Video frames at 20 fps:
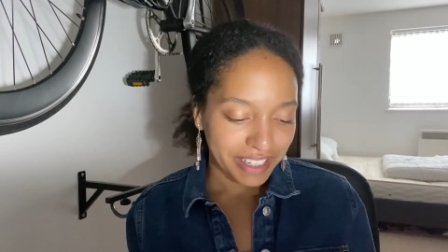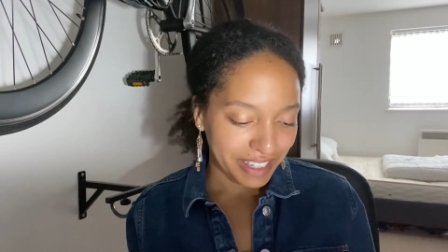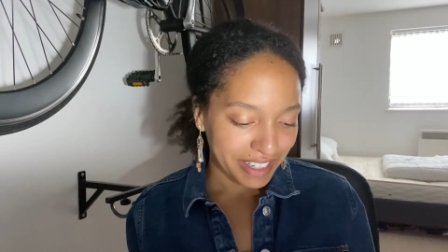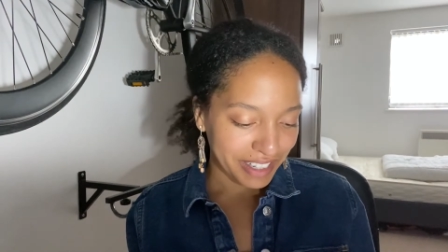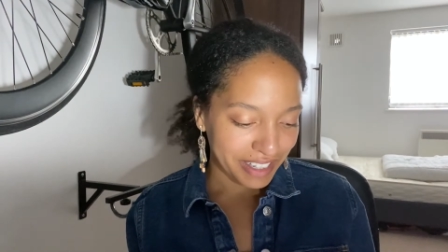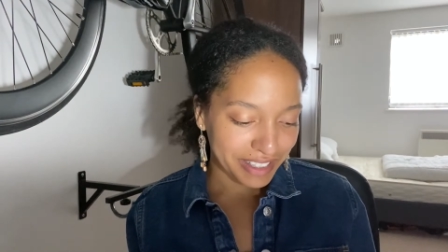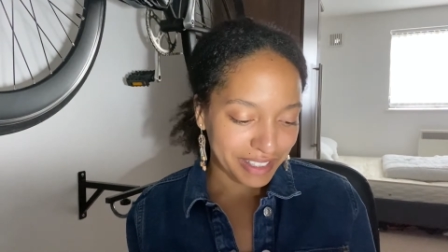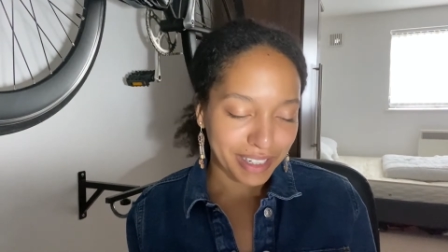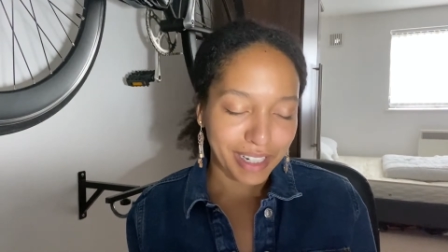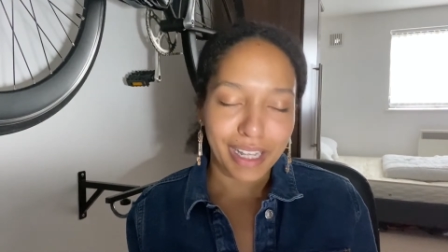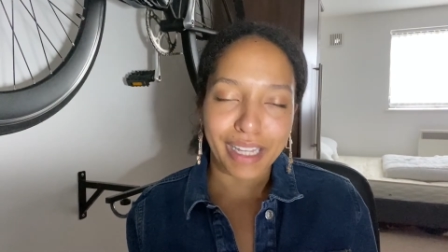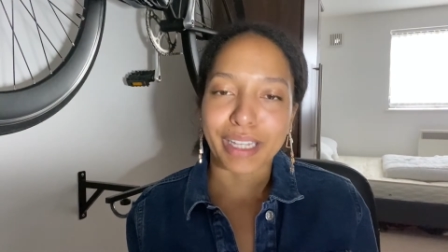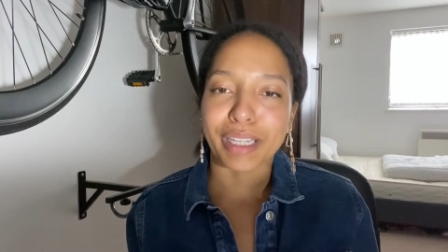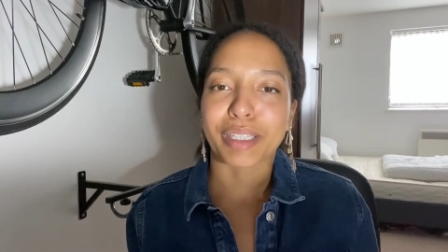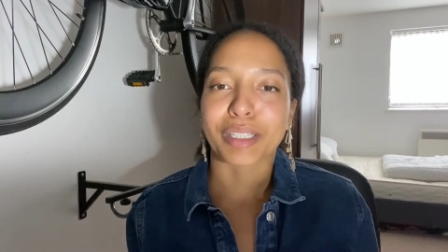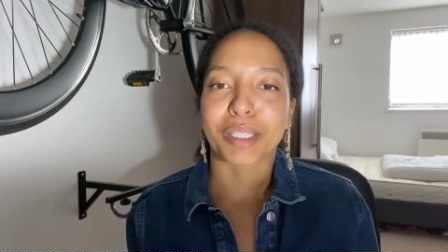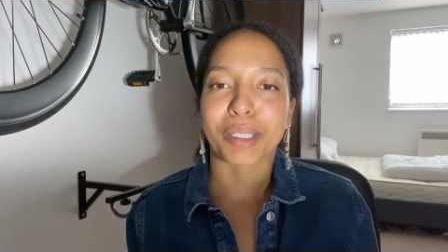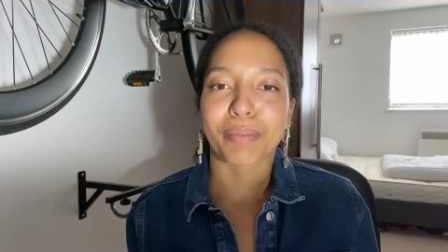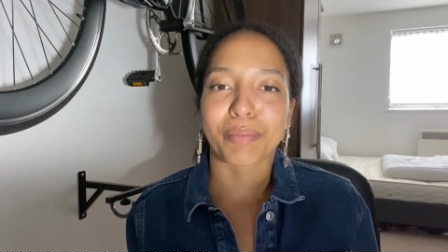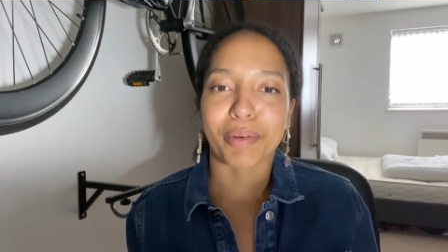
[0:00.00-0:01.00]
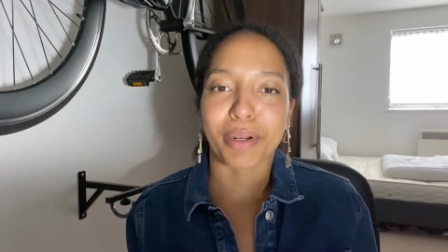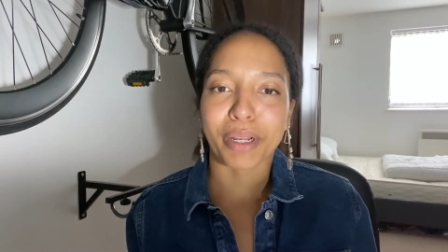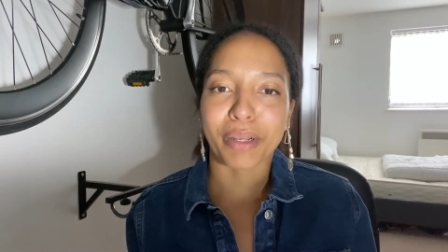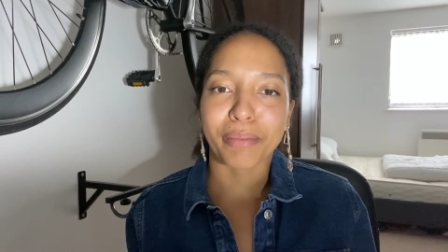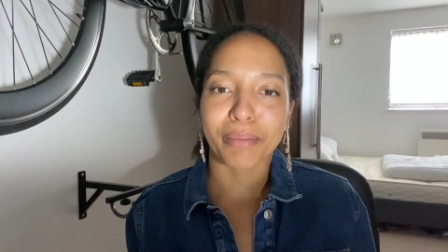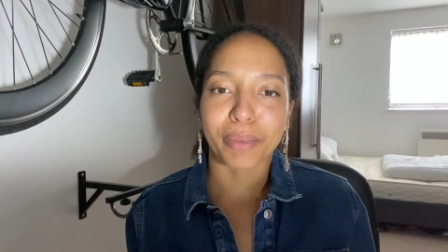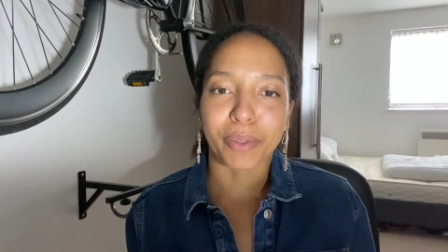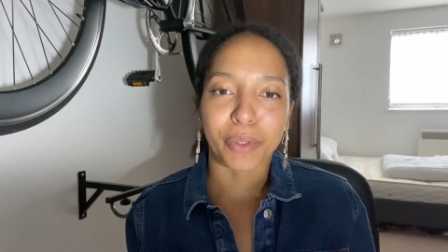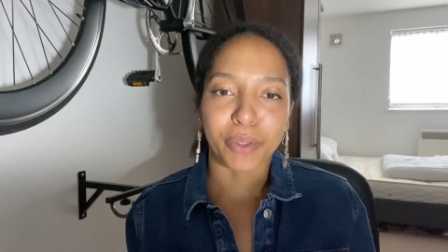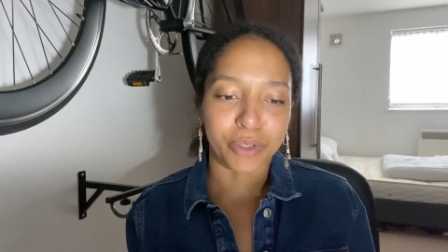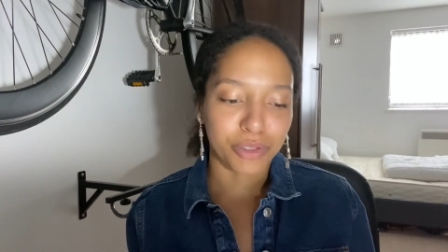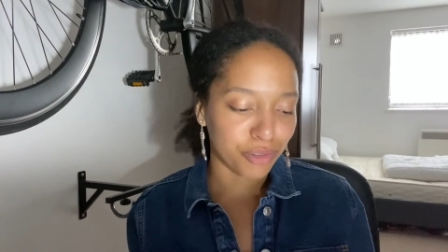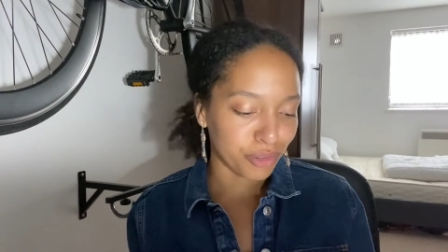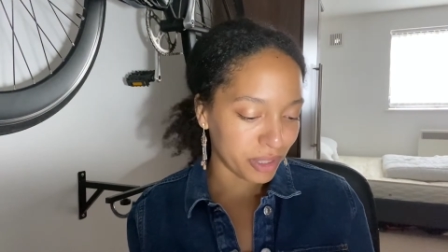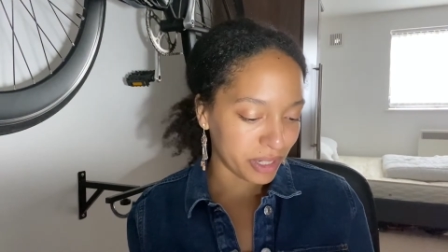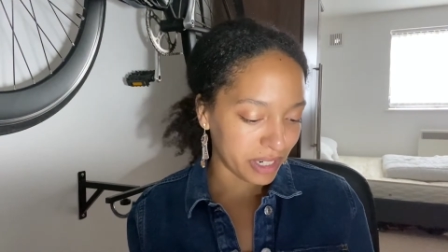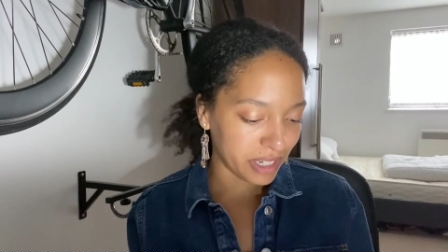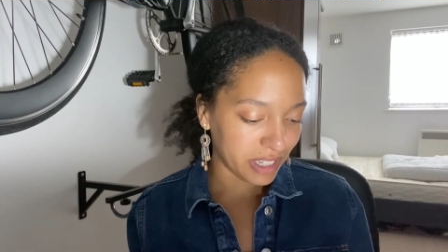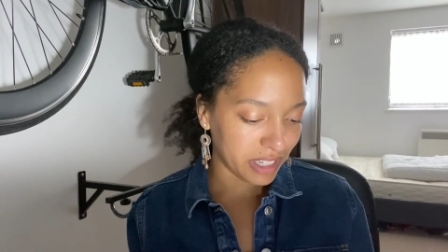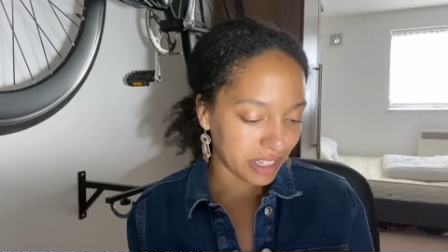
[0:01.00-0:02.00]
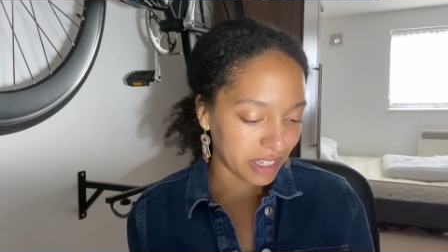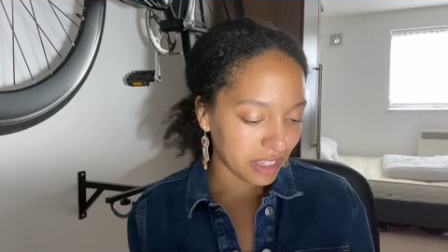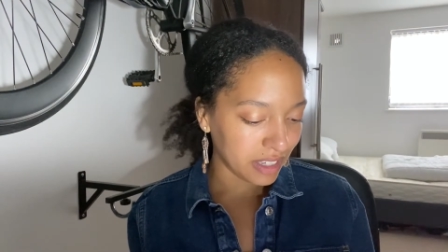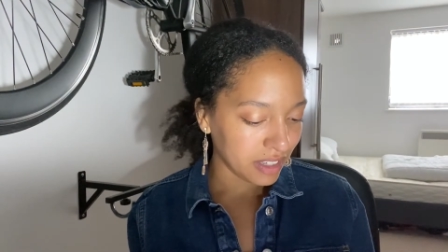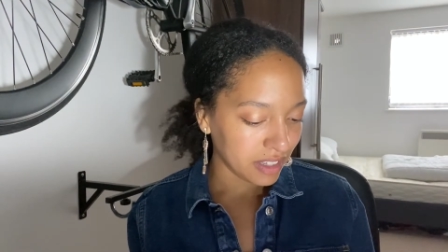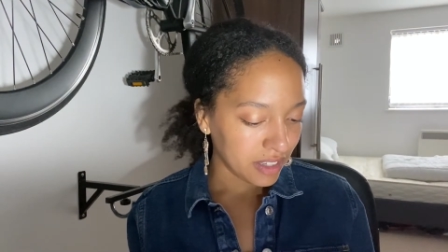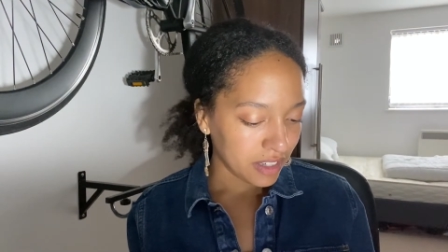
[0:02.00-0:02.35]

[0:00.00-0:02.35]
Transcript: a springboard, really.